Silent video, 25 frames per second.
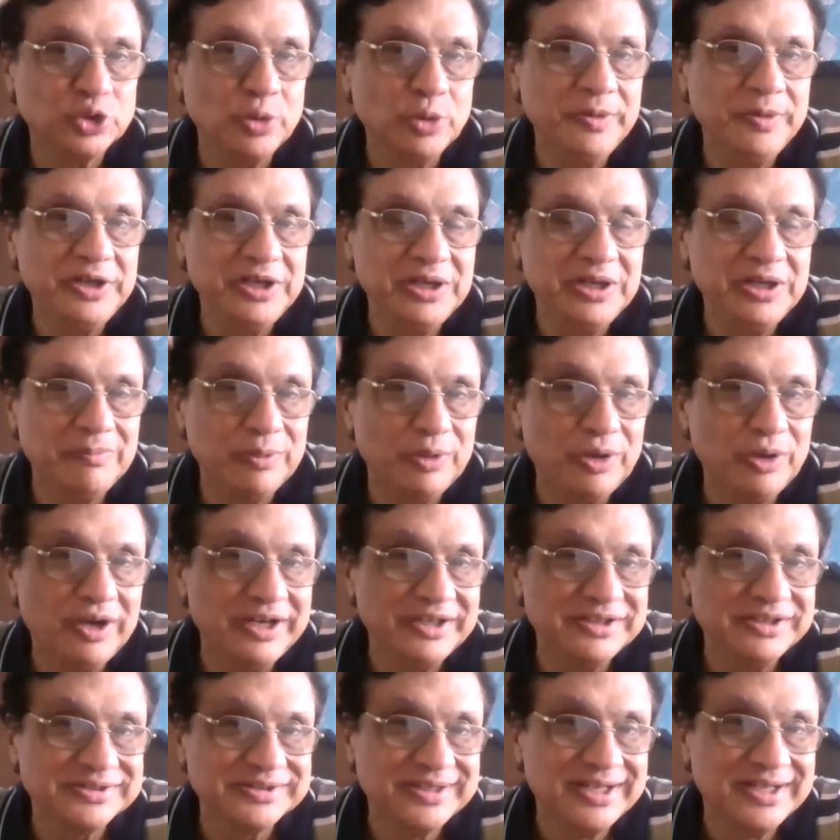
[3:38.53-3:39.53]
So many
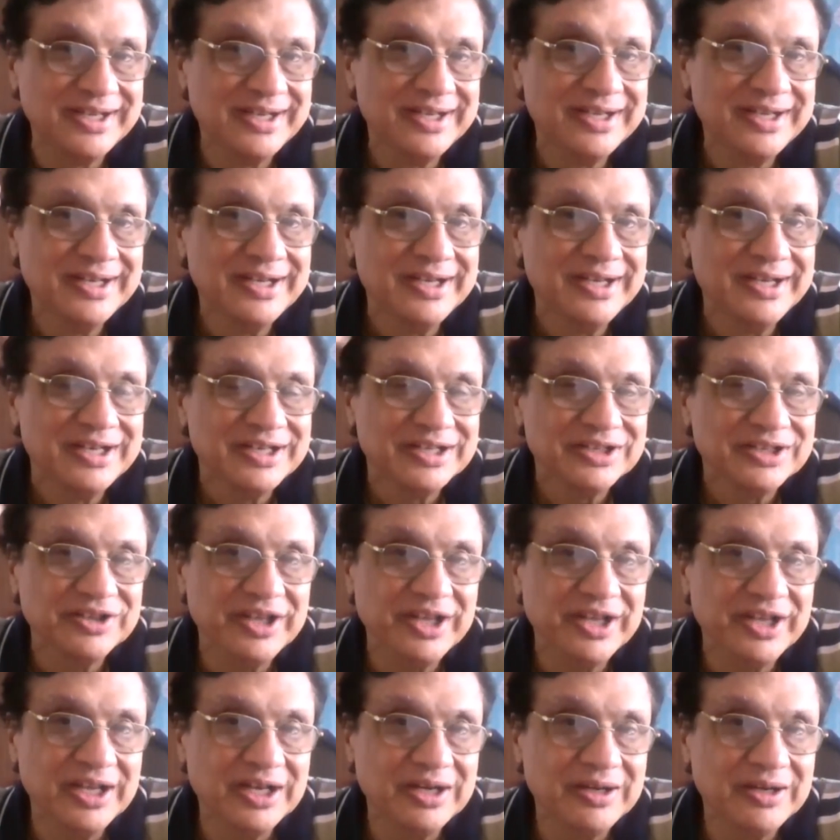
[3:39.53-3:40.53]
employees,
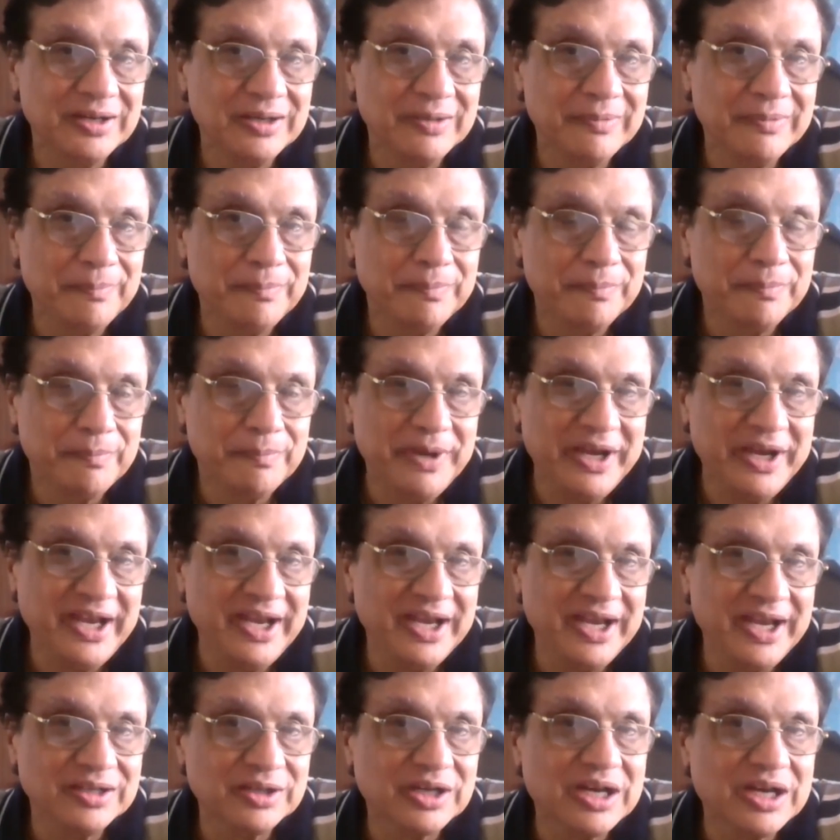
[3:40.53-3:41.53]
their
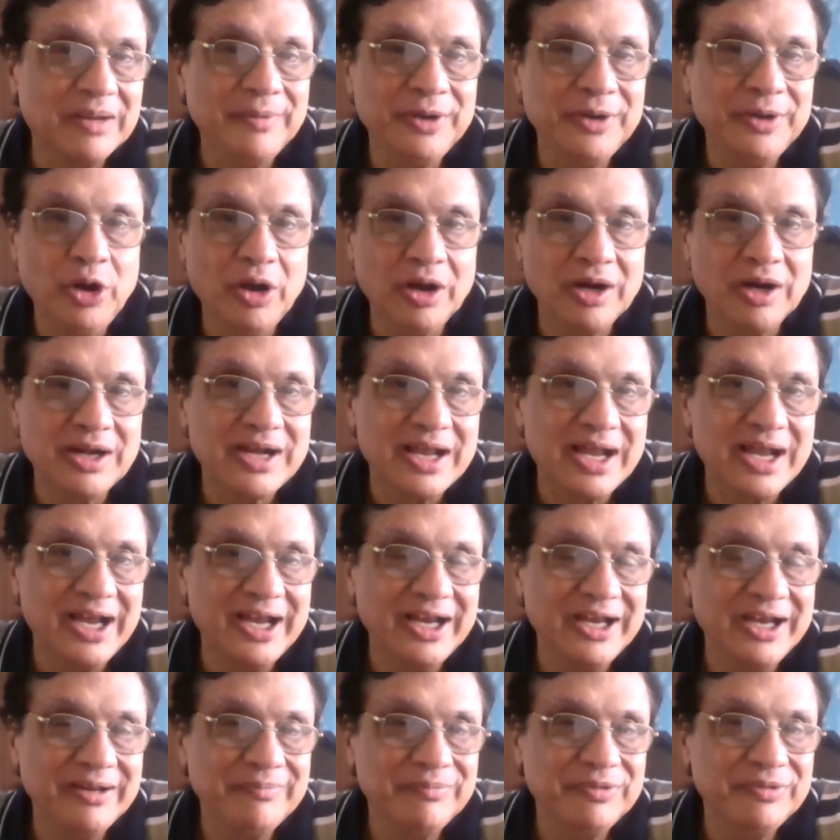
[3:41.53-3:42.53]
pay is coming on
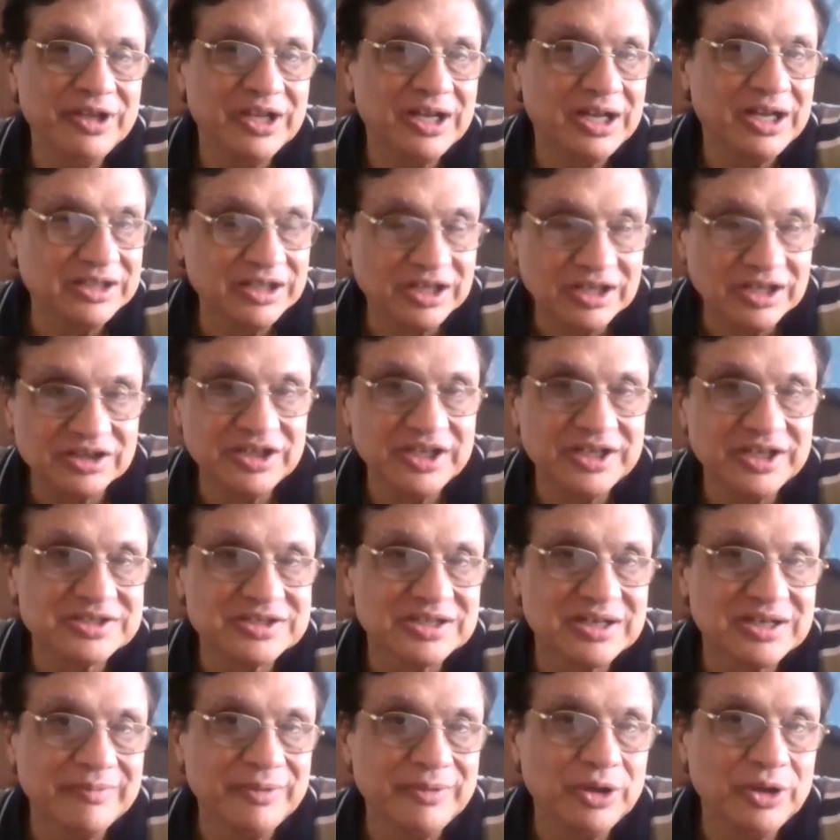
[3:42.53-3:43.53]
time, their other things
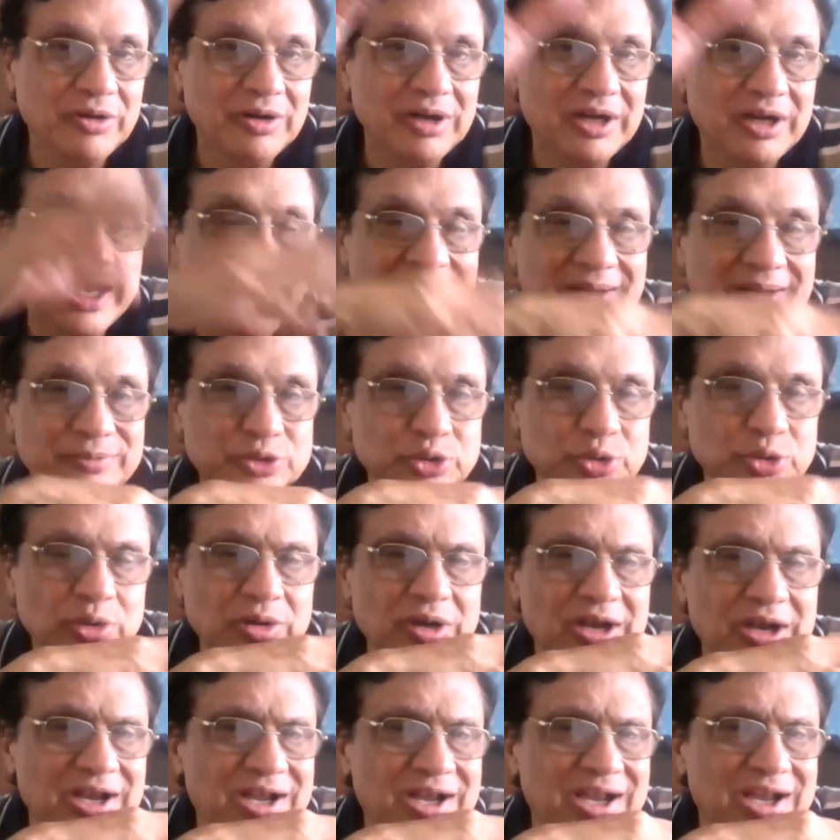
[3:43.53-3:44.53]
coming on time.
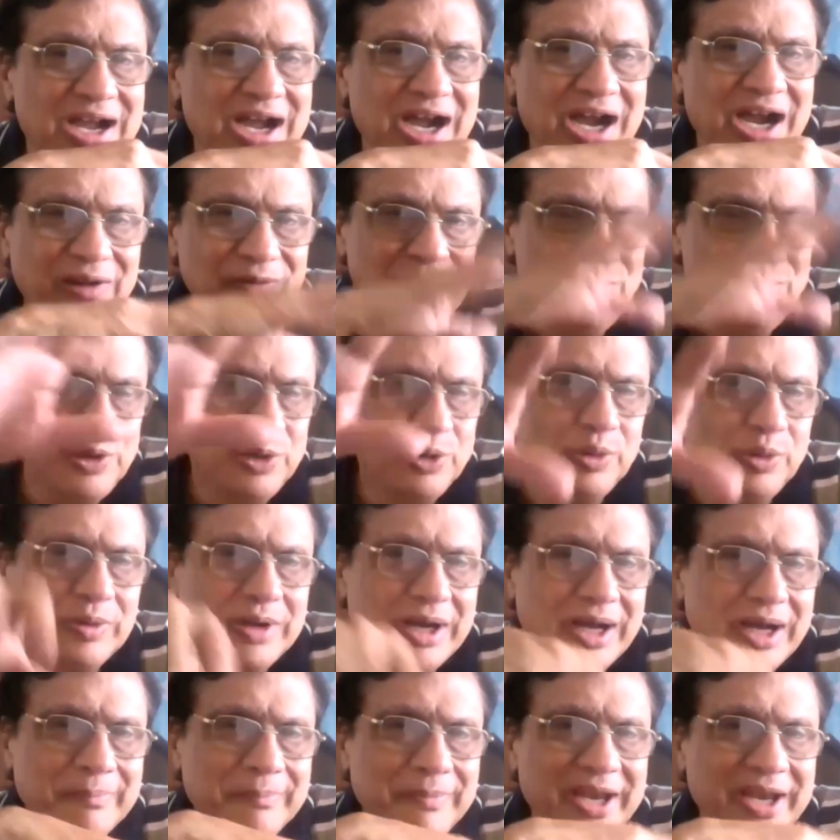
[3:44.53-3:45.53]
So how will you
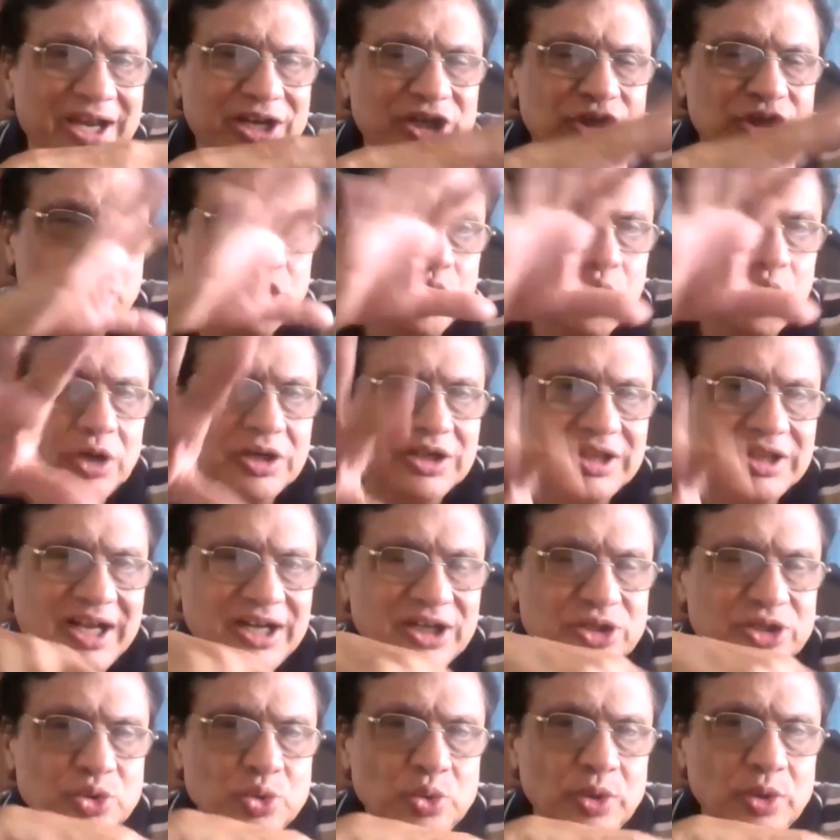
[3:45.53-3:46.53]
make sure
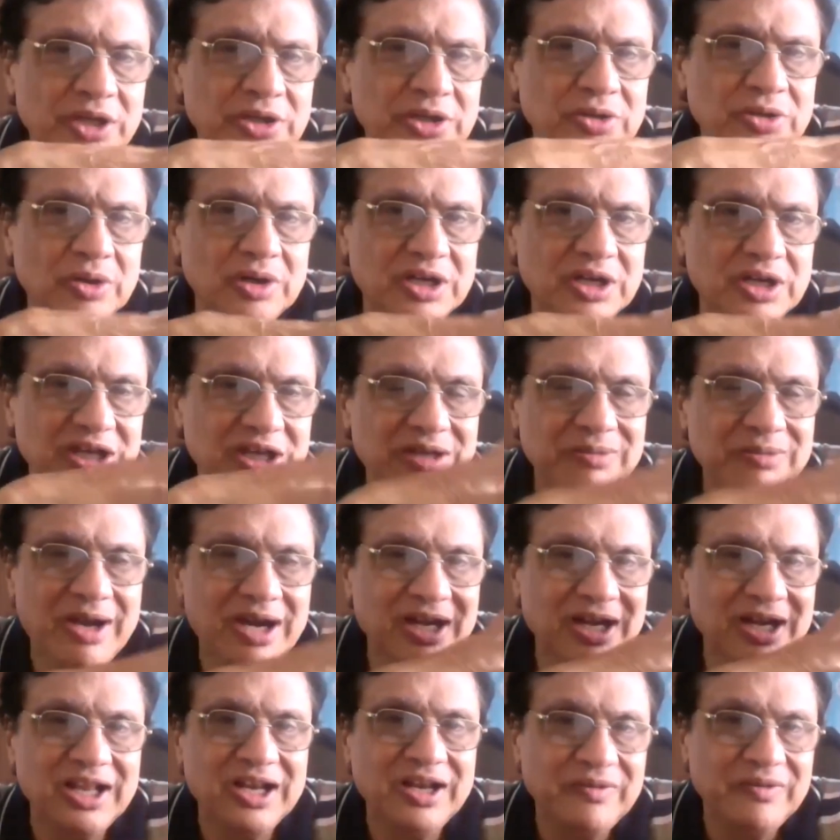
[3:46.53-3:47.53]
that you and your team are
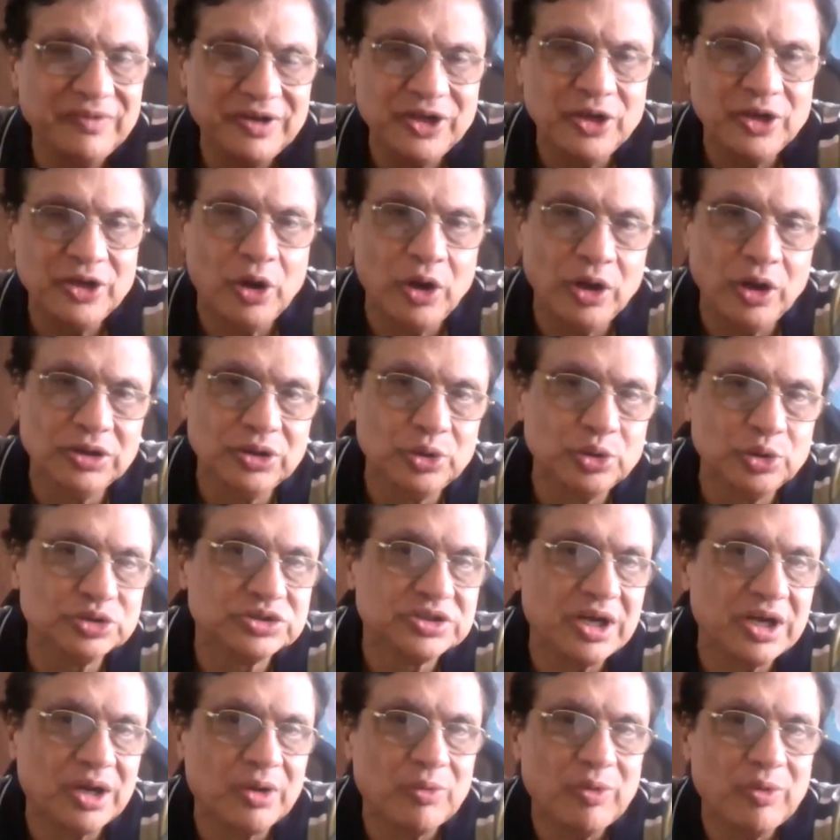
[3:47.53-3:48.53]
delivering all those
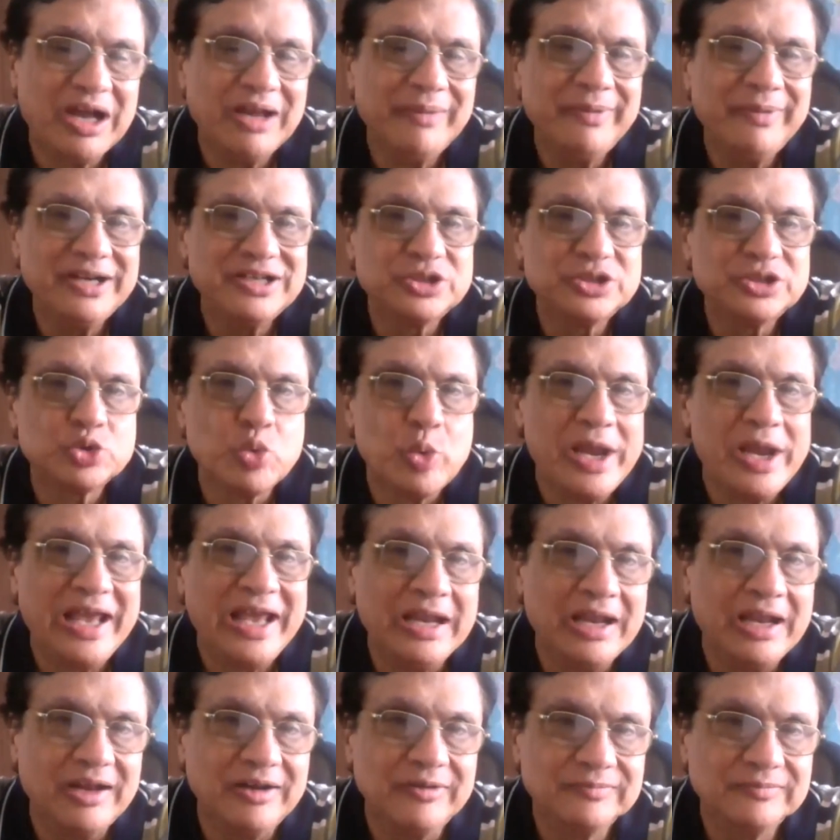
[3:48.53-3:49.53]
requirements
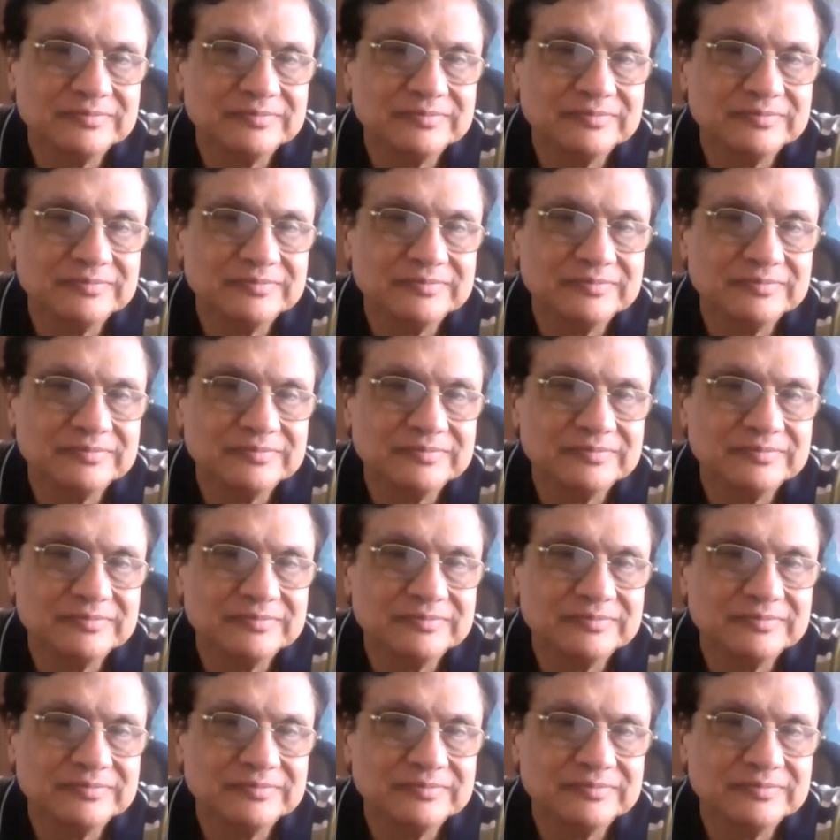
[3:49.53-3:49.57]
well?